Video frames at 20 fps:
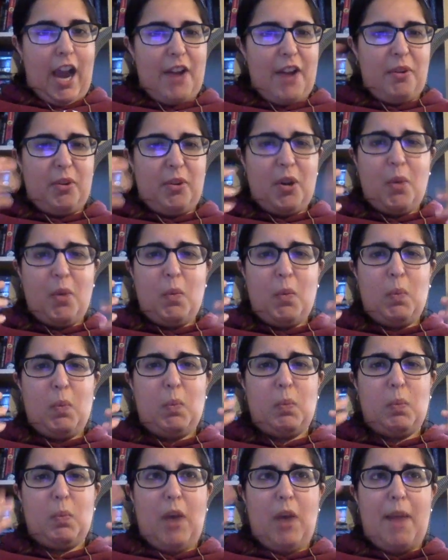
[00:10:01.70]
I don't know.
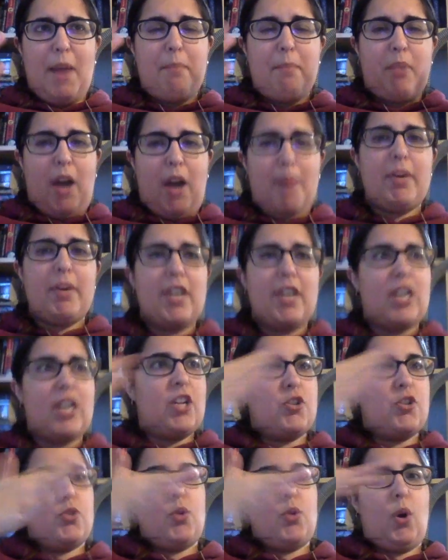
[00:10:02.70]
I'm probably
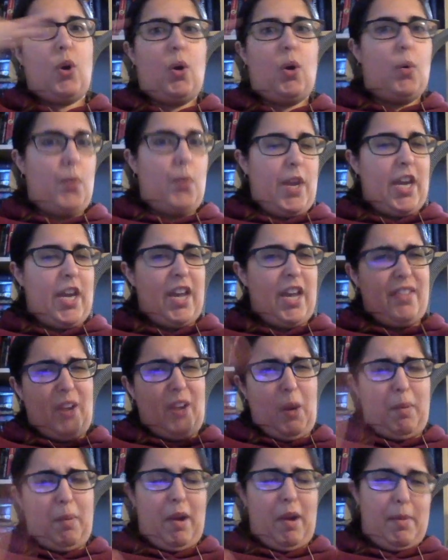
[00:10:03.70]
gonna do the whole week and then
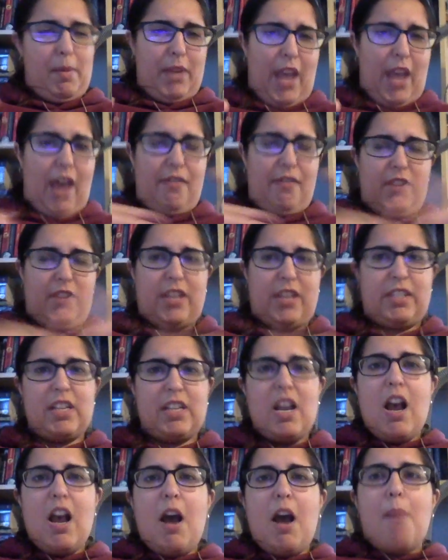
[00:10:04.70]
I'll probably end this.
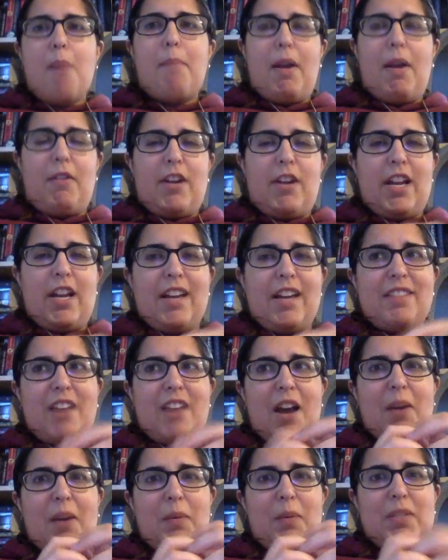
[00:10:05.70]
My
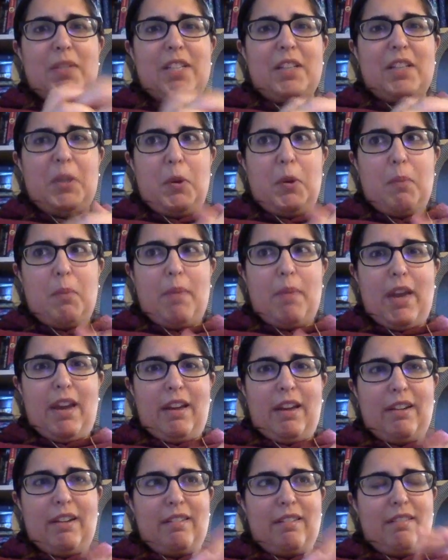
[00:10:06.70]
reading-a-thon was a little
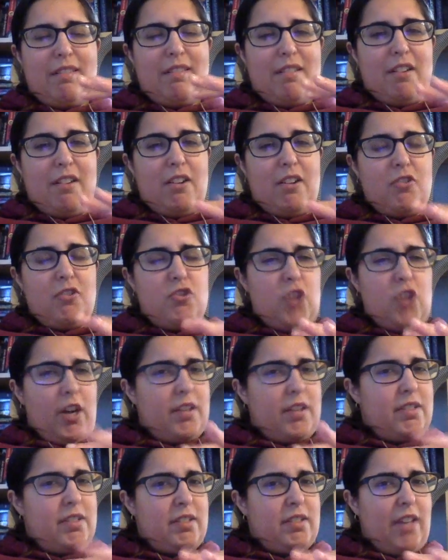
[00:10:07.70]
bit jux,
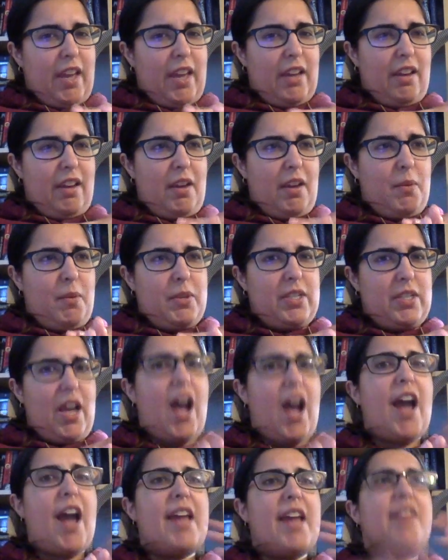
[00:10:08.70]
like it was
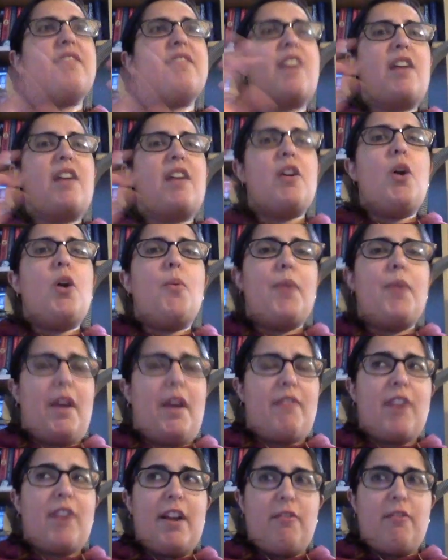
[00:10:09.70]

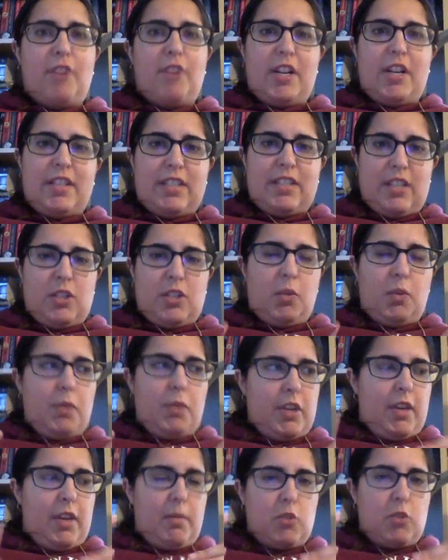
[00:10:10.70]
whenever I read Cinda
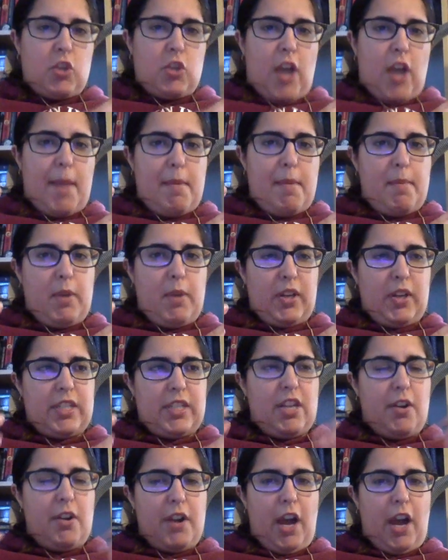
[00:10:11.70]
Williams Chima books,
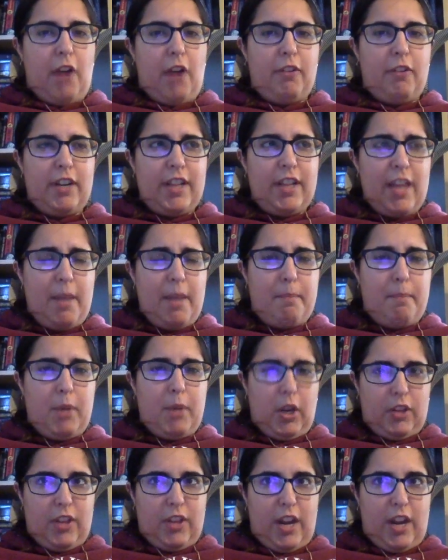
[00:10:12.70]
they're not really a
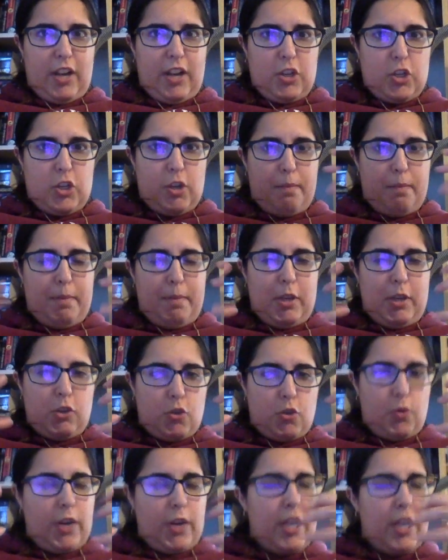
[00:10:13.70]
book that I should
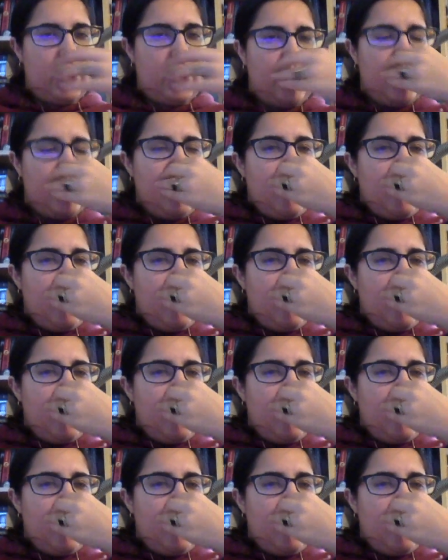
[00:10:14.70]
binge read.